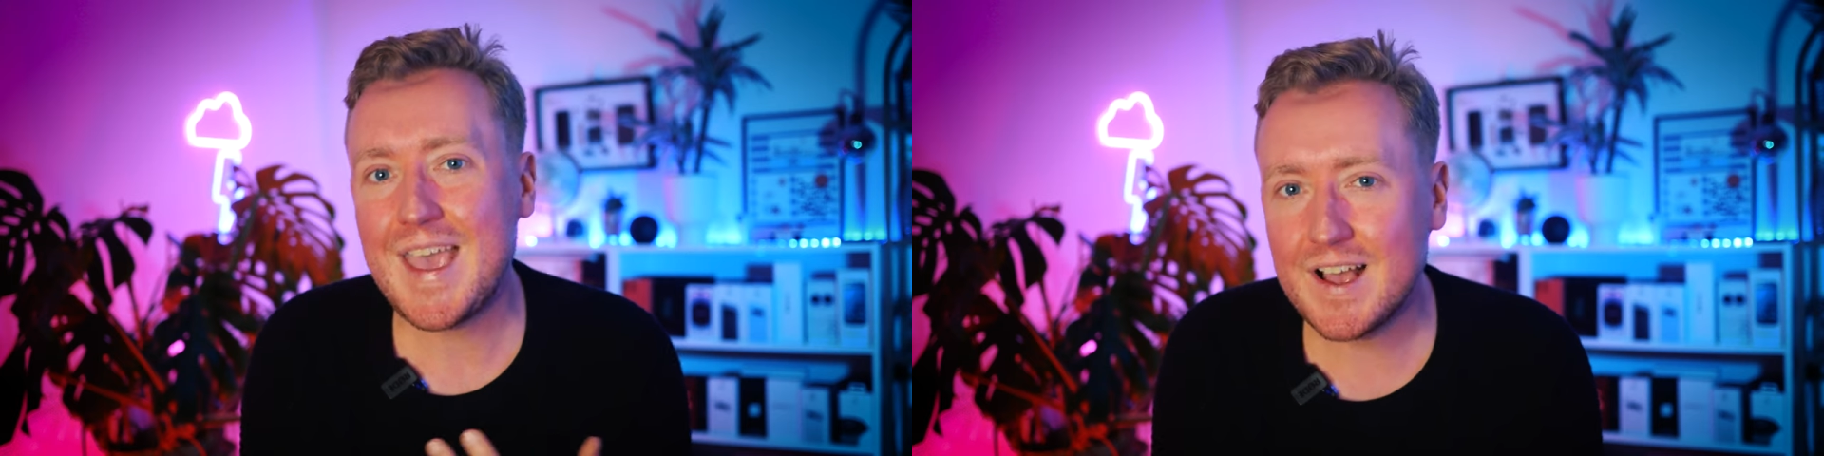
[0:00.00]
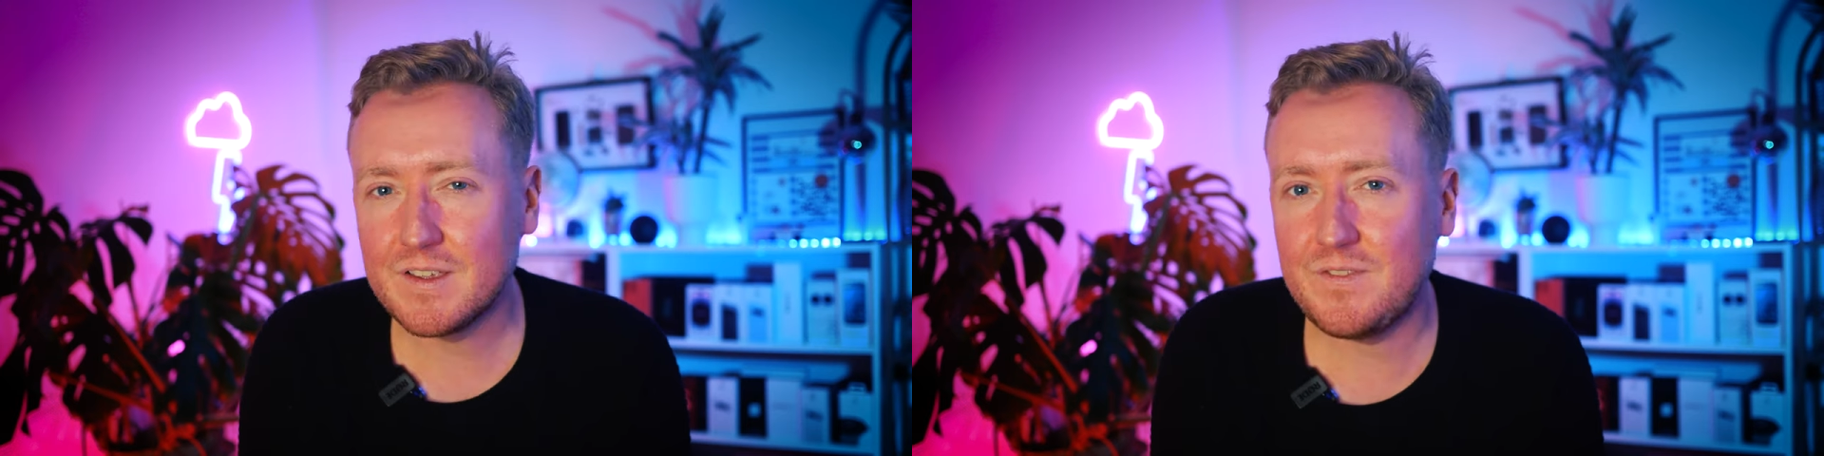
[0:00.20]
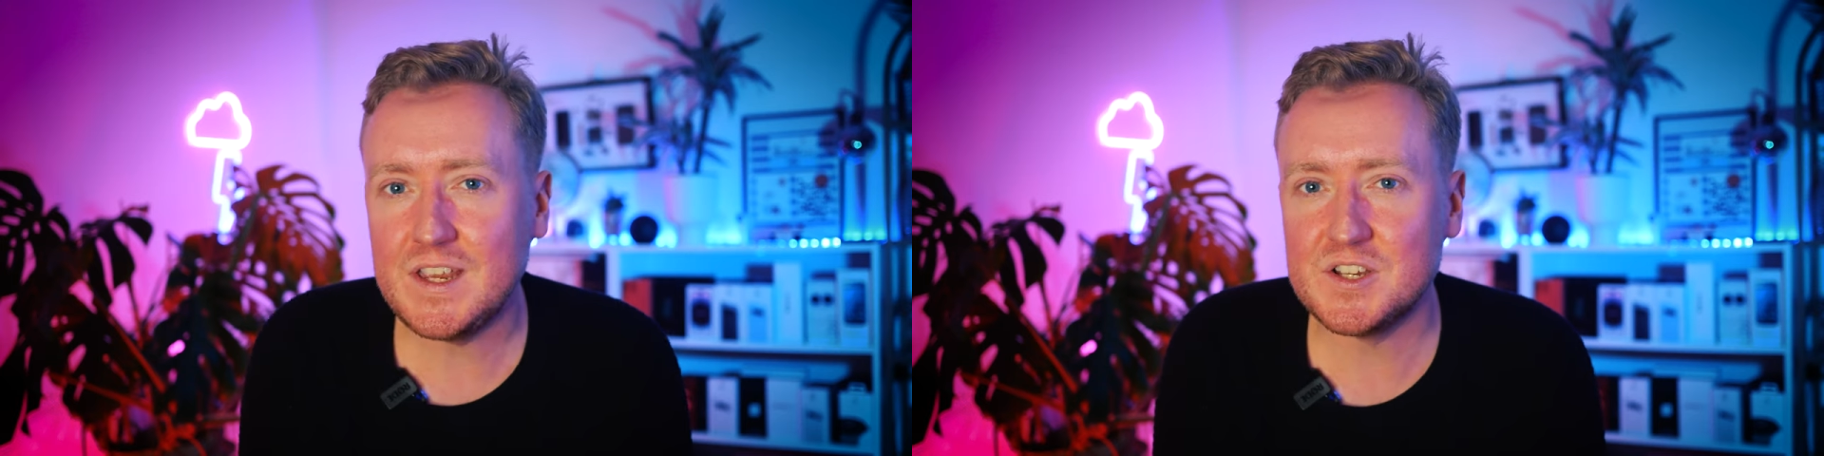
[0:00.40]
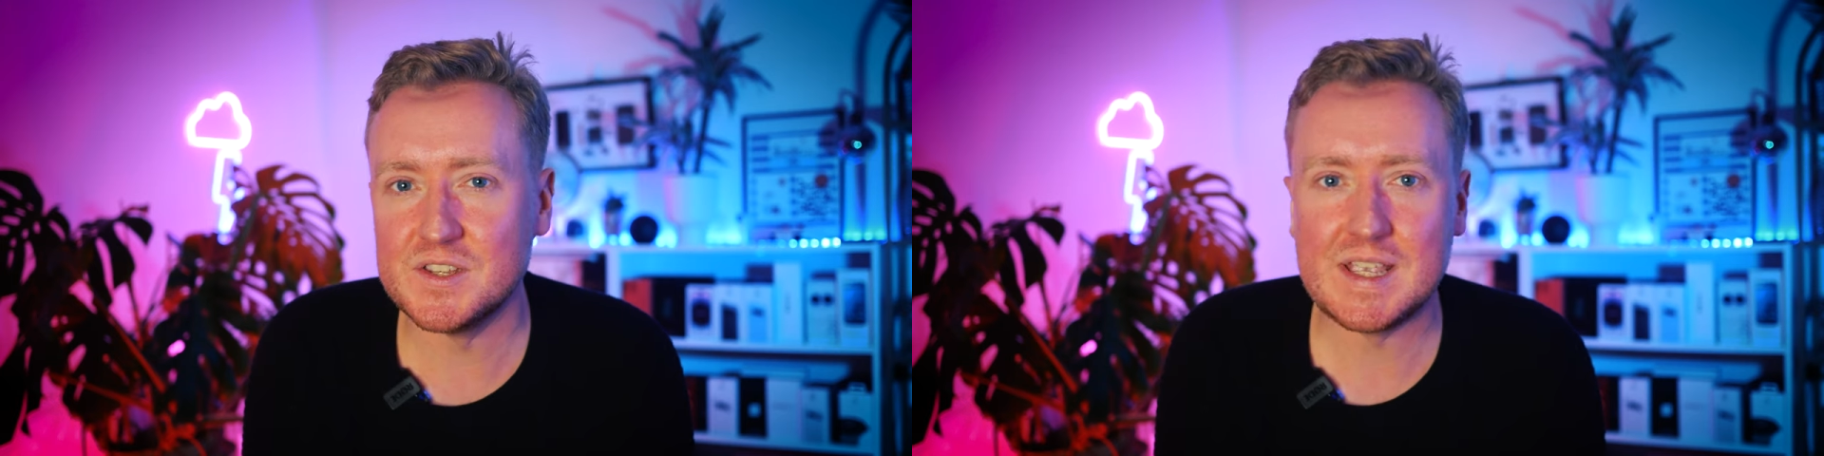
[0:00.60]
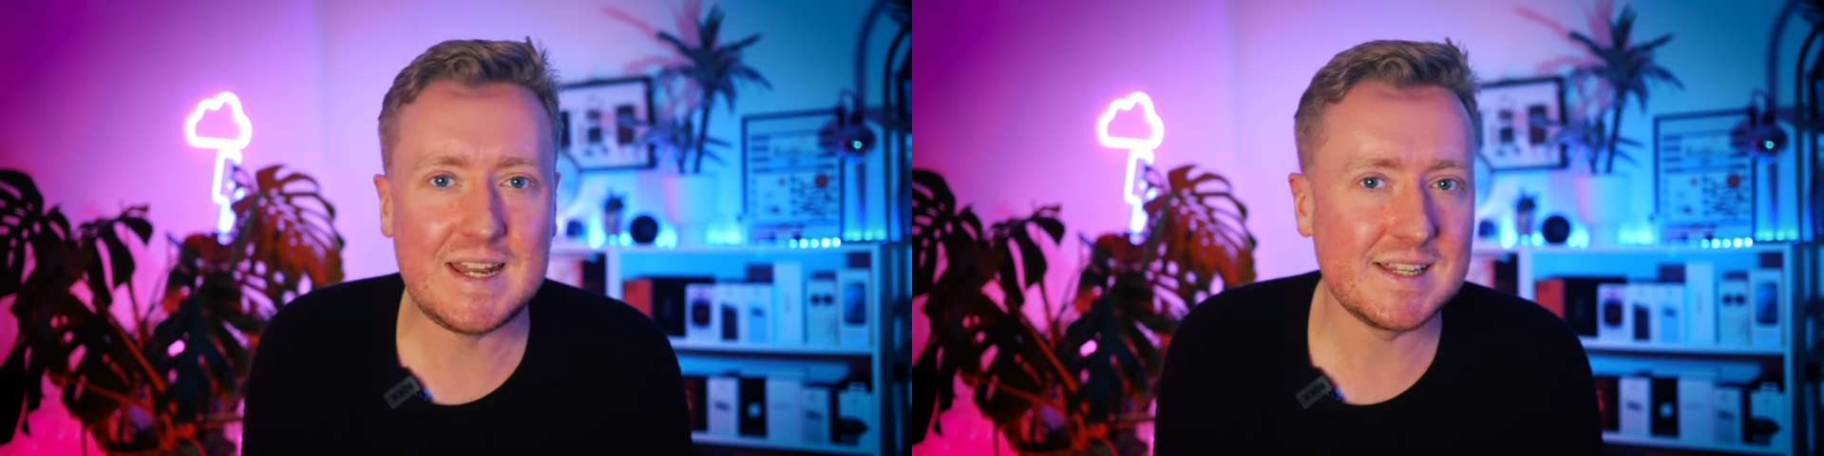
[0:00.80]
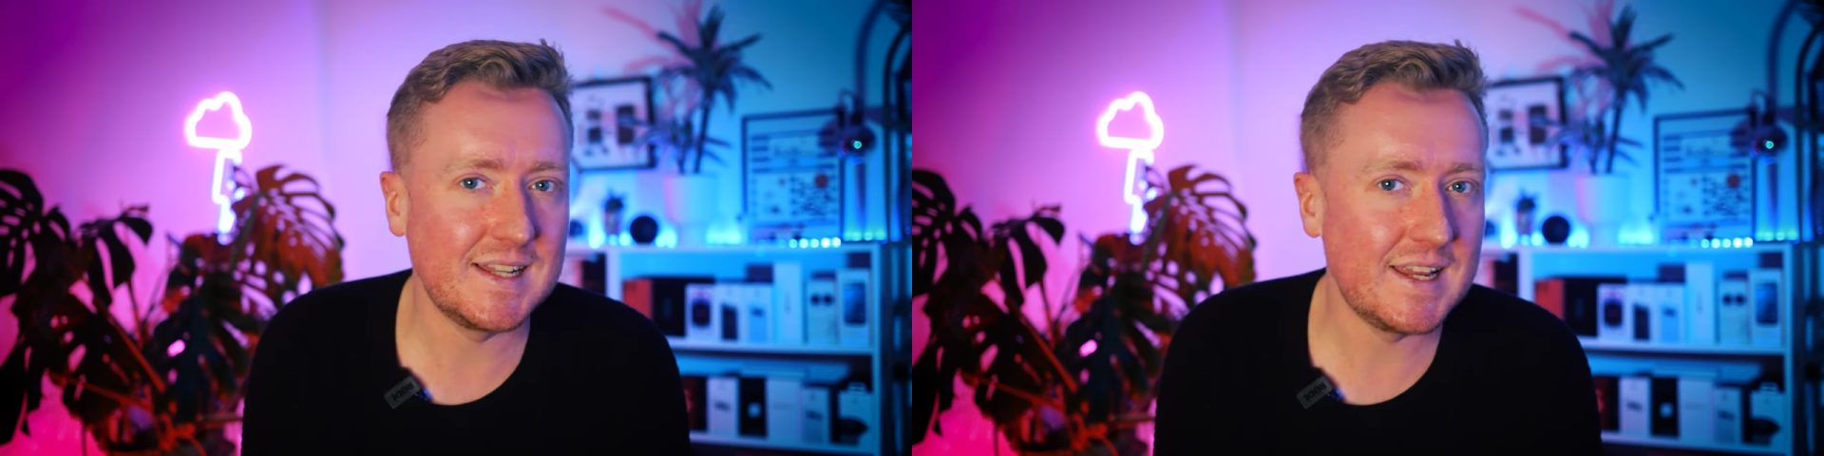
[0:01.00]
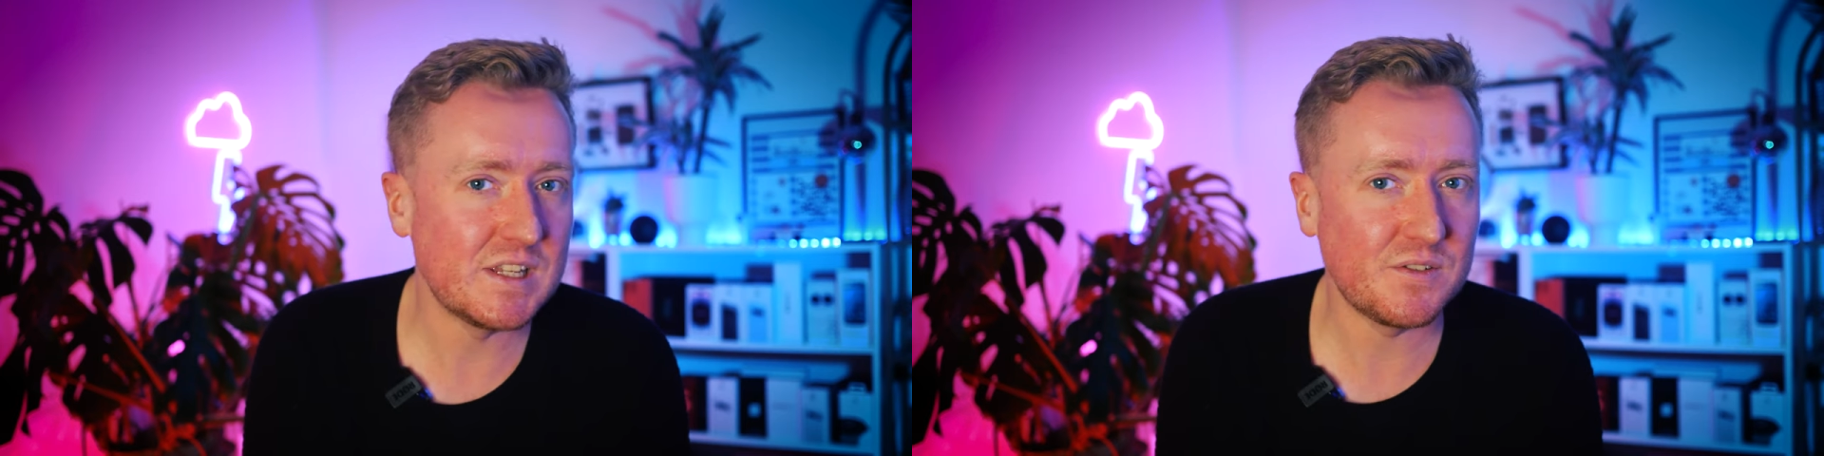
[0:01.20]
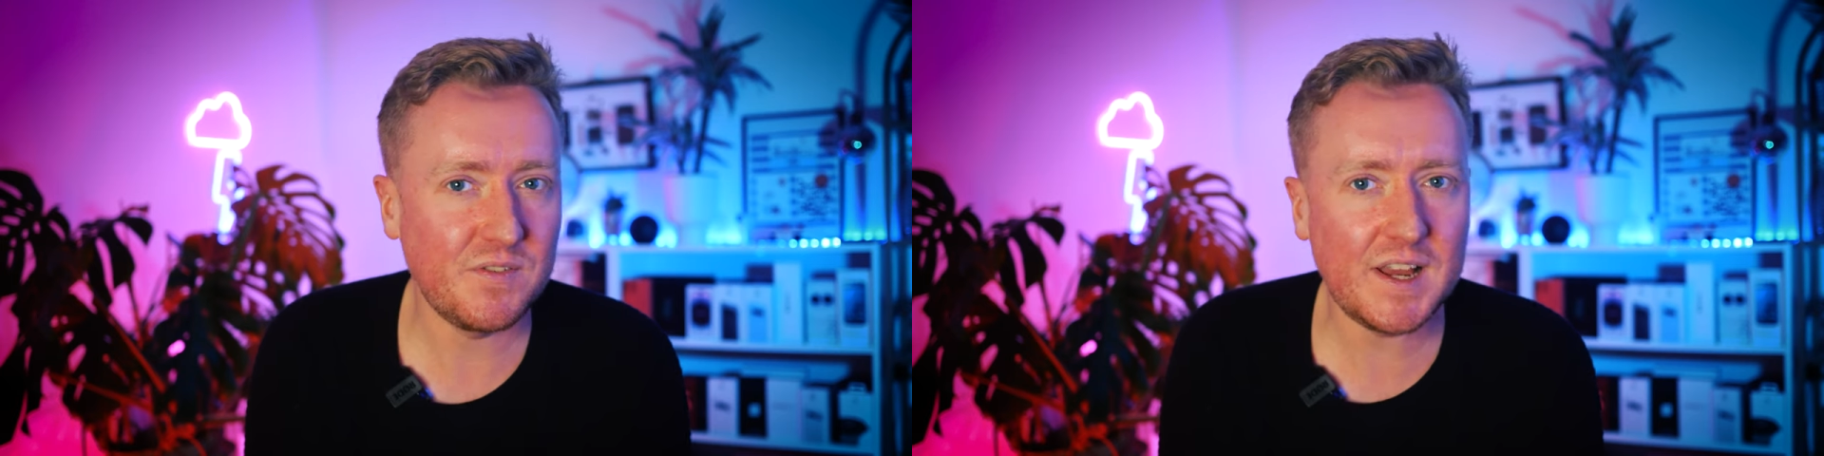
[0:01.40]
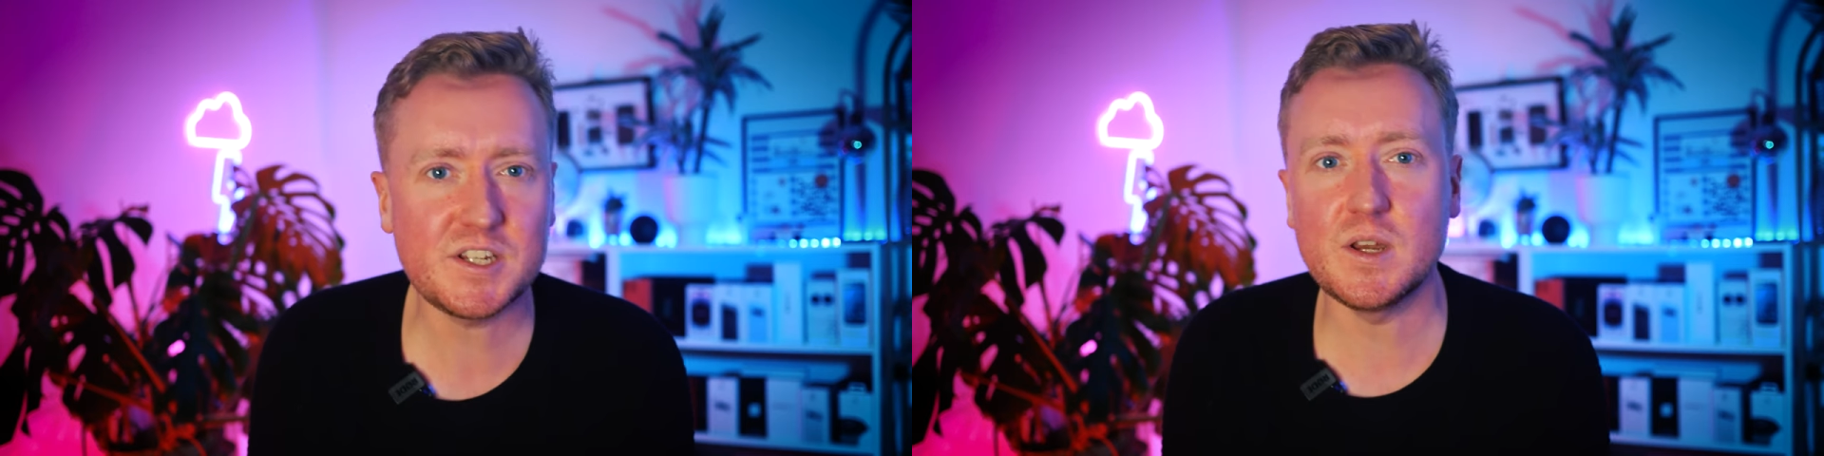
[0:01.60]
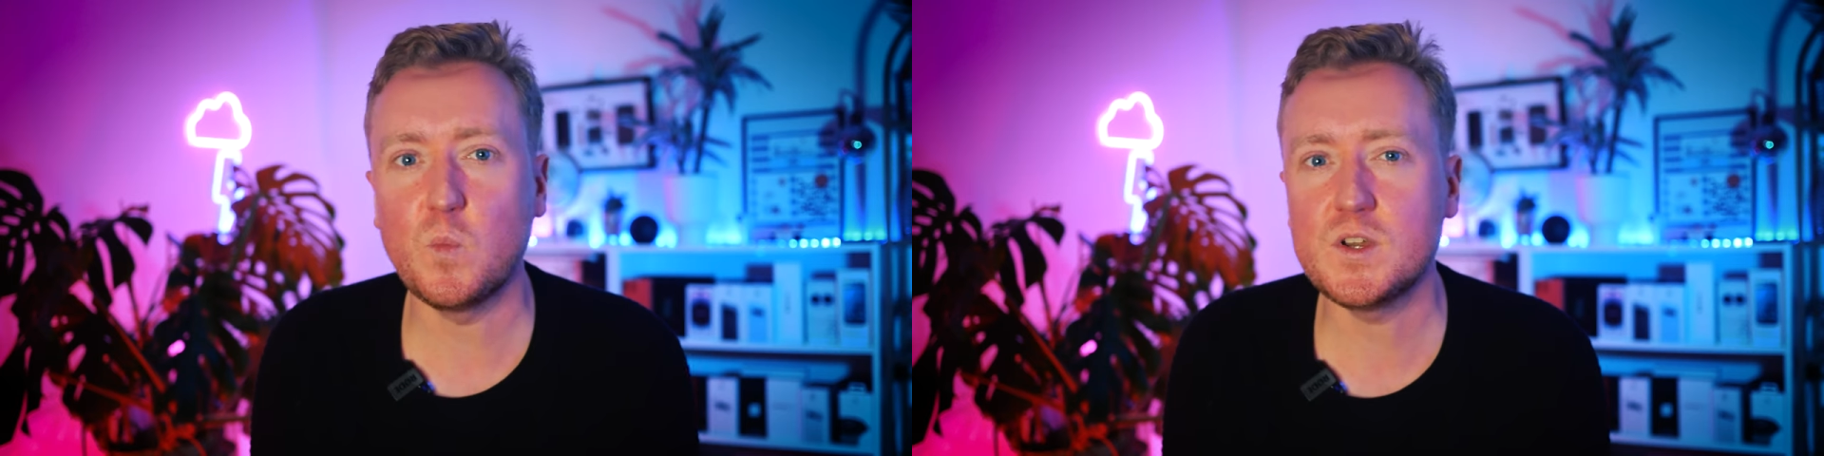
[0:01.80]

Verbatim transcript: AI features in its latest flagship,